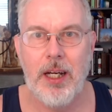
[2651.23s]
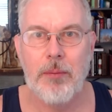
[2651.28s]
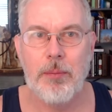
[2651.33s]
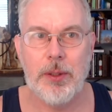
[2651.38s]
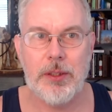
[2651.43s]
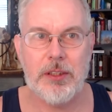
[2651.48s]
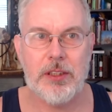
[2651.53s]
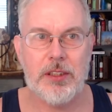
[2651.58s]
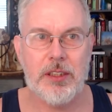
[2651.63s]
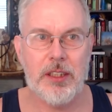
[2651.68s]

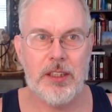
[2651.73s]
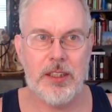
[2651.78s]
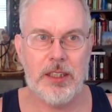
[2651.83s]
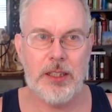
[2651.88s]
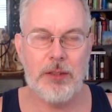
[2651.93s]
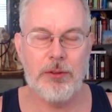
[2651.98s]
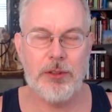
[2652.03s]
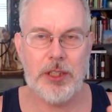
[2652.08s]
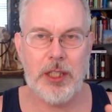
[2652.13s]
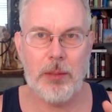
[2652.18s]
But still,
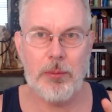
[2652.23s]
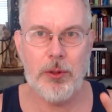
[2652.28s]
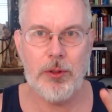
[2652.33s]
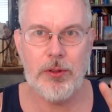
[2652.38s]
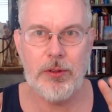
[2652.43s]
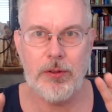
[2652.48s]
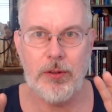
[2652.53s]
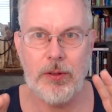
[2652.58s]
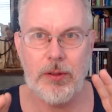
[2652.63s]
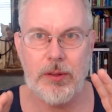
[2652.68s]
he was able
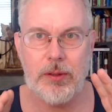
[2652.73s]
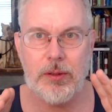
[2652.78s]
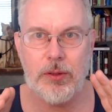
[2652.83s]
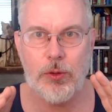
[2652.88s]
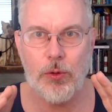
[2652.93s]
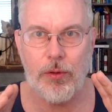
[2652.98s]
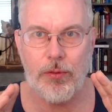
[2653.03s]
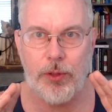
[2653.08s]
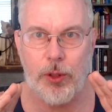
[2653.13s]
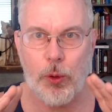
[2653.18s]
to
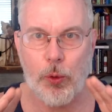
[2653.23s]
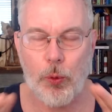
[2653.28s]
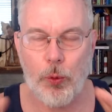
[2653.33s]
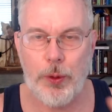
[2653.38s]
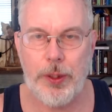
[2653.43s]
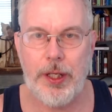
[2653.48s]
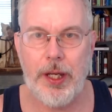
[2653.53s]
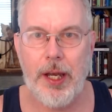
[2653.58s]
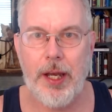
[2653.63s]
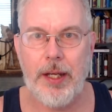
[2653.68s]
sort of
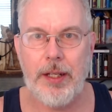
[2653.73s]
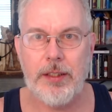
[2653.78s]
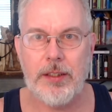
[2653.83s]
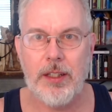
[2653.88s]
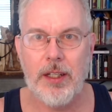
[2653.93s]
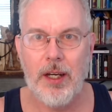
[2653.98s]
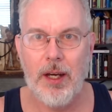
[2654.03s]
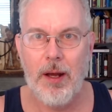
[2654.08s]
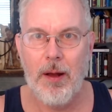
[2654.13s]
create